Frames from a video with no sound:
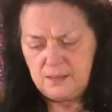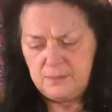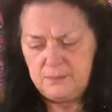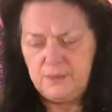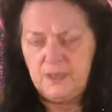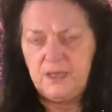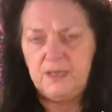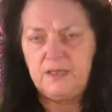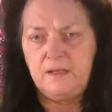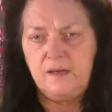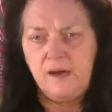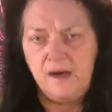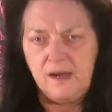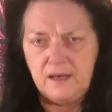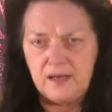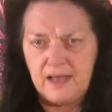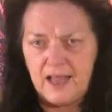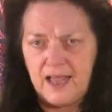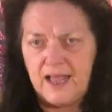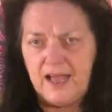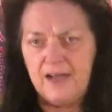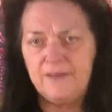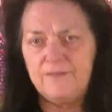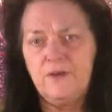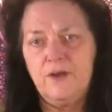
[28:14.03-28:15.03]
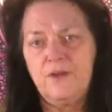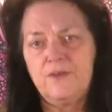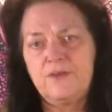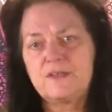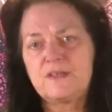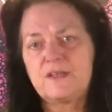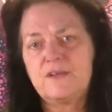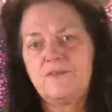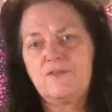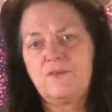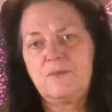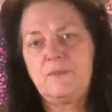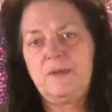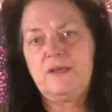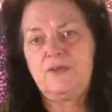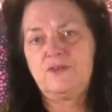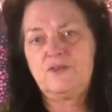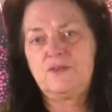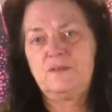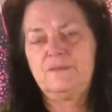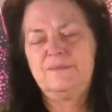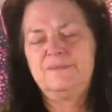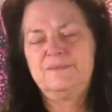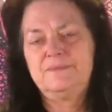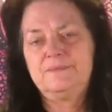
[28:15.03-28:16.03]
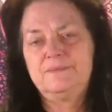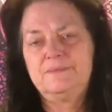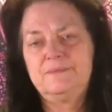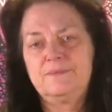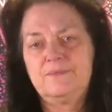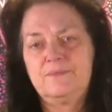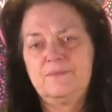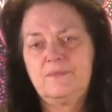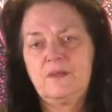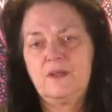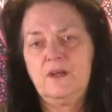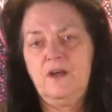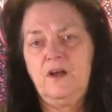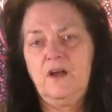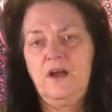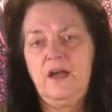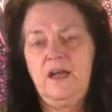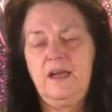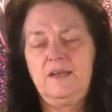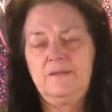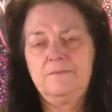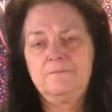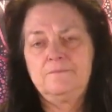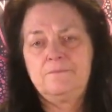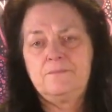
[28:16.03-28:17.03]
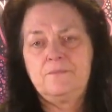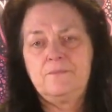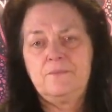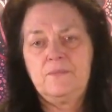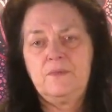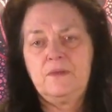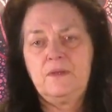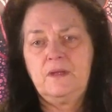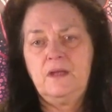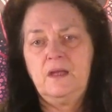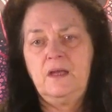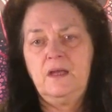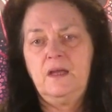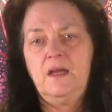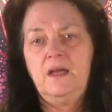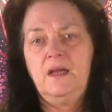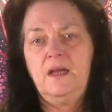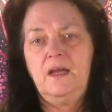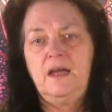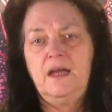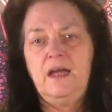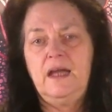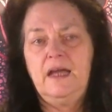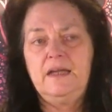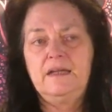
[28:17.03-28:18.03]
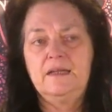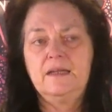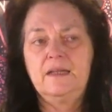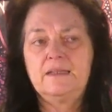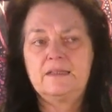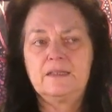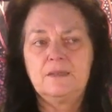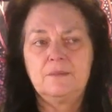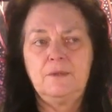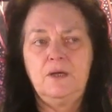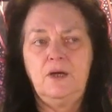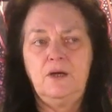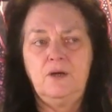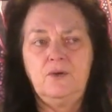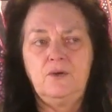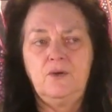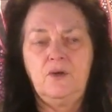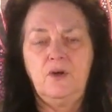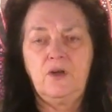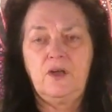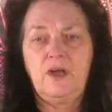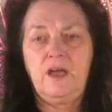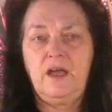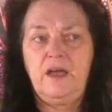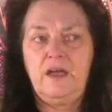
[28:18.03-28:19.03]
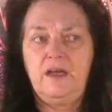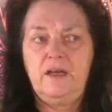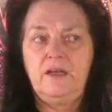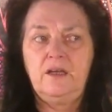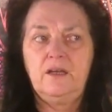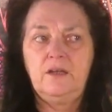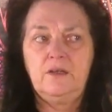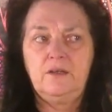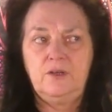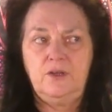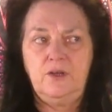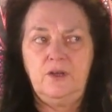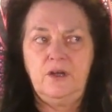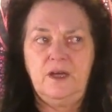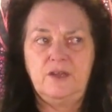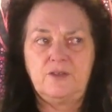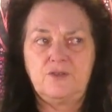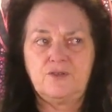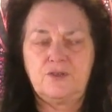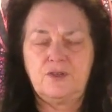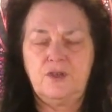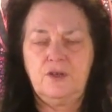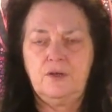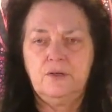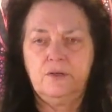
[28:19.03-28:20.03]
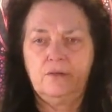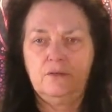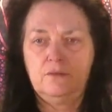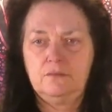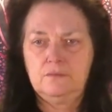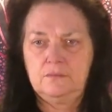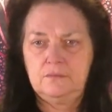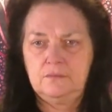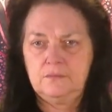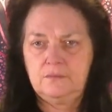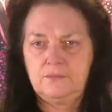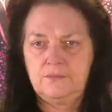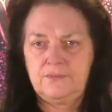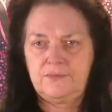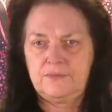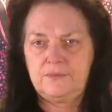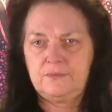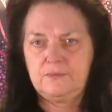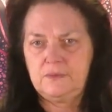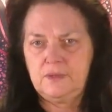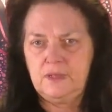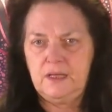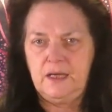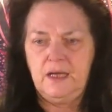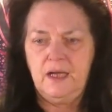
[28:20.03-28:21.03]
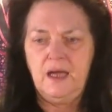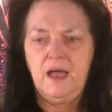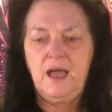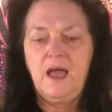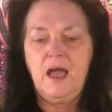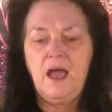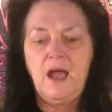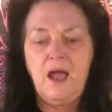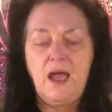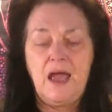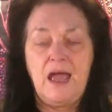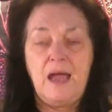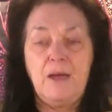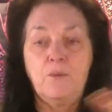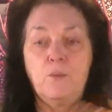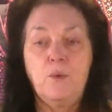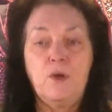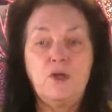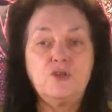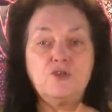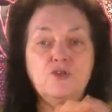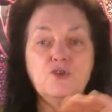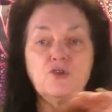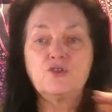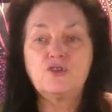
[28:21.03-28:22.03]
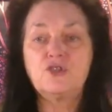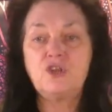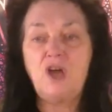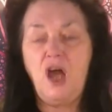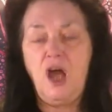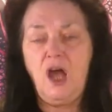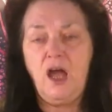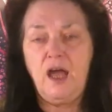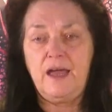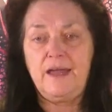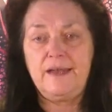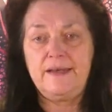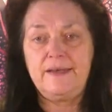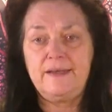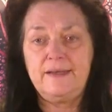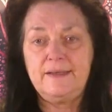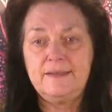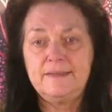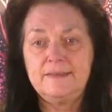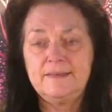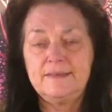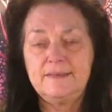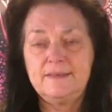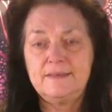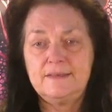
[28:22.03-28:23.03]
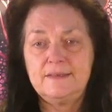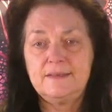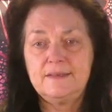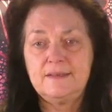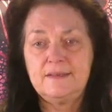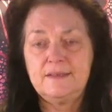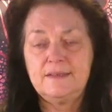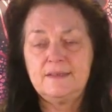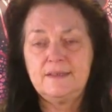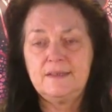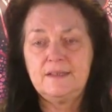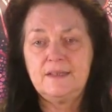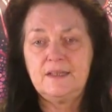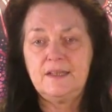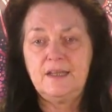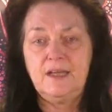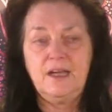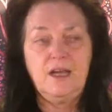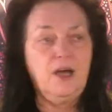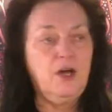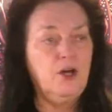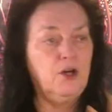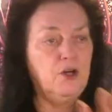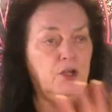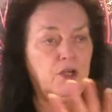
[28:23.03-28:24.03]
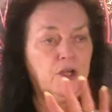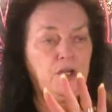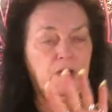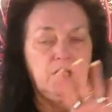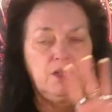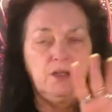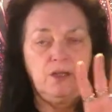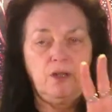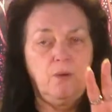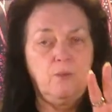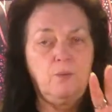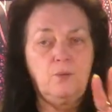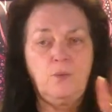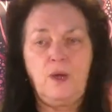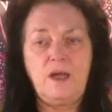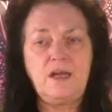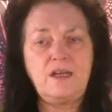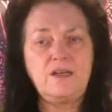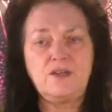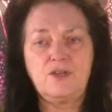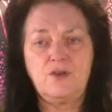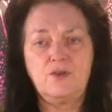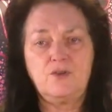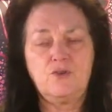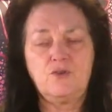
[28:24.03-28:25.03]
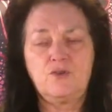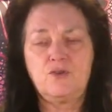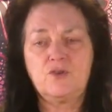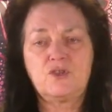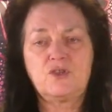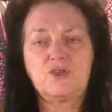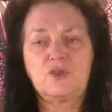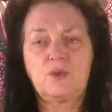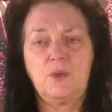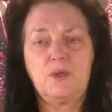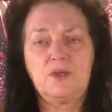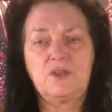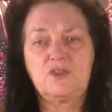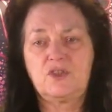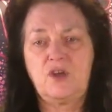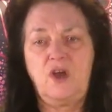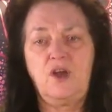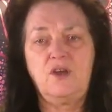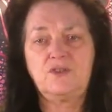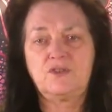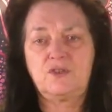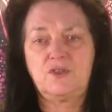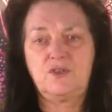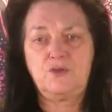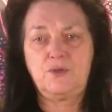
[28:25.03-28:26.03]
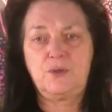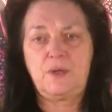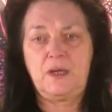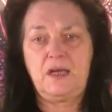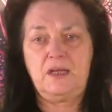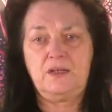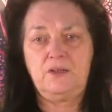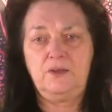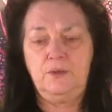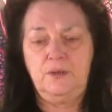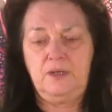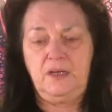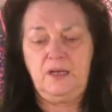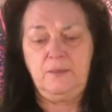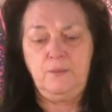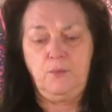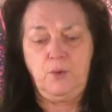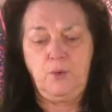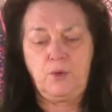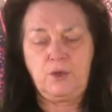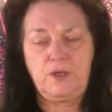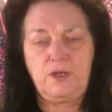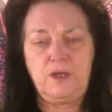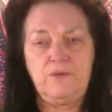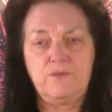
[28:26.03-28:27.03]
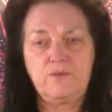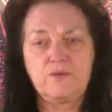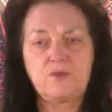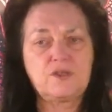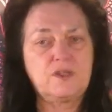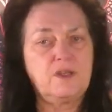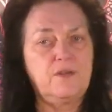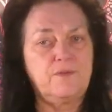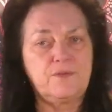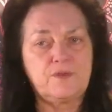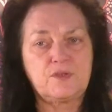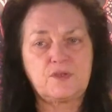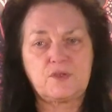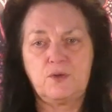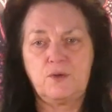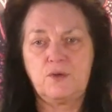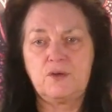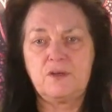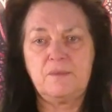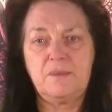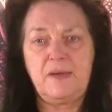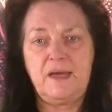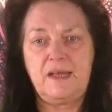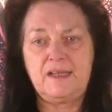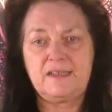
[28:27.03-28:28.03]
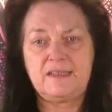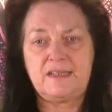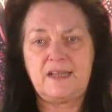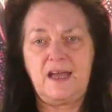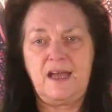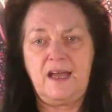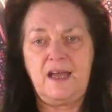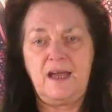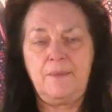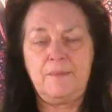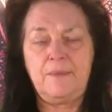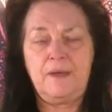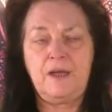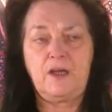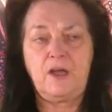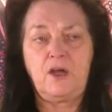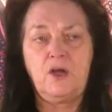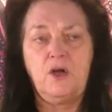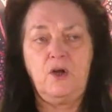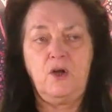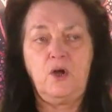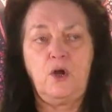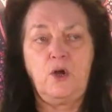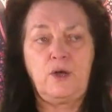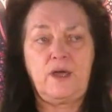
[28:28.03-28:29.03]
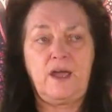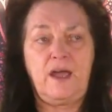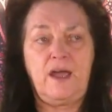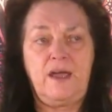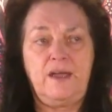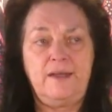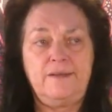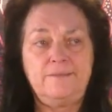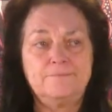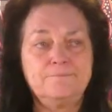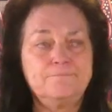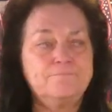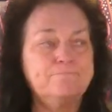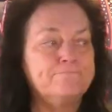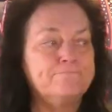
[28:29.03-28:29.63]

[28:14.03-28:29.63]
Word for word: But have all this information, all right? And let them know, okay, you had your turn. And when you're done, you know, you don't wait until you're just so exhausted you can't do it anymore. Give yourself a certain amount of time and go, okay,